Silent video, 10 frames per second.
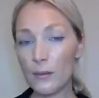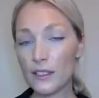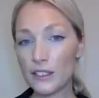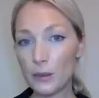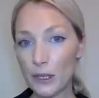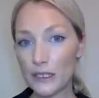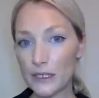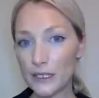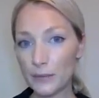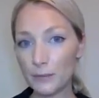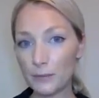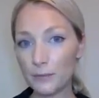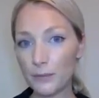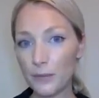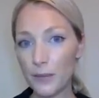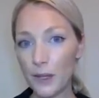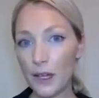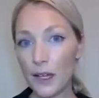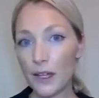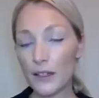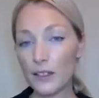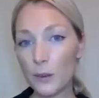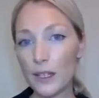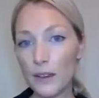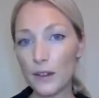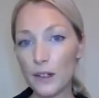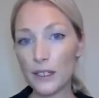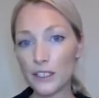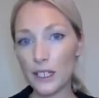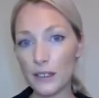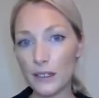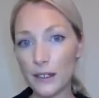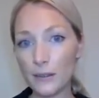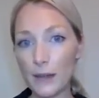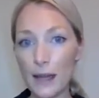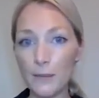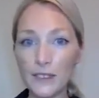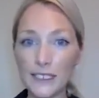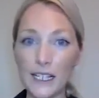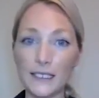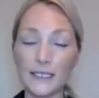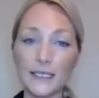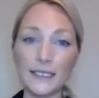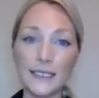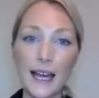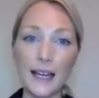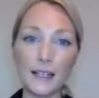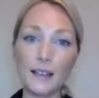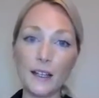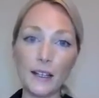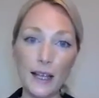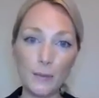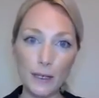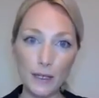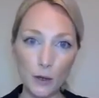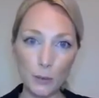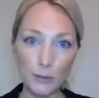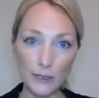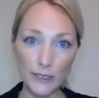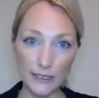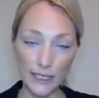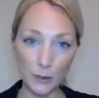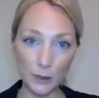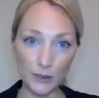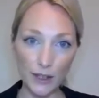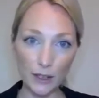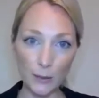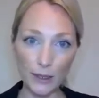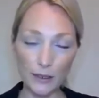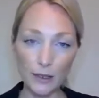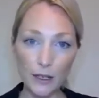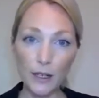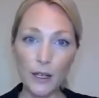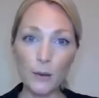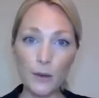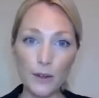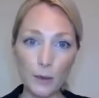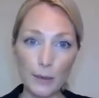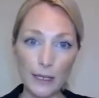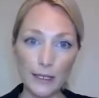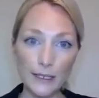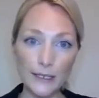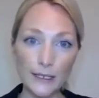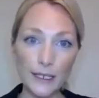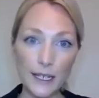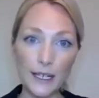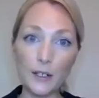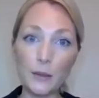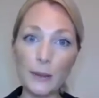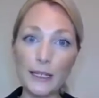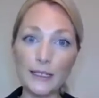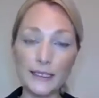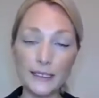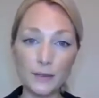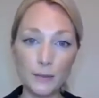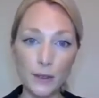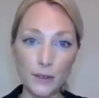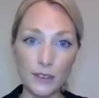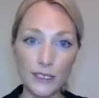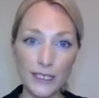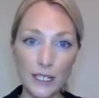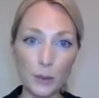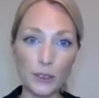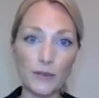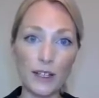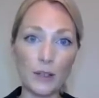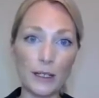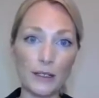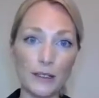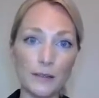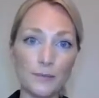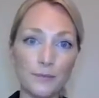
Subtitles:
Mr. President, the 2030 Agenda emphasizes that there can be no sustainable development without peace and no peace without sustainable development.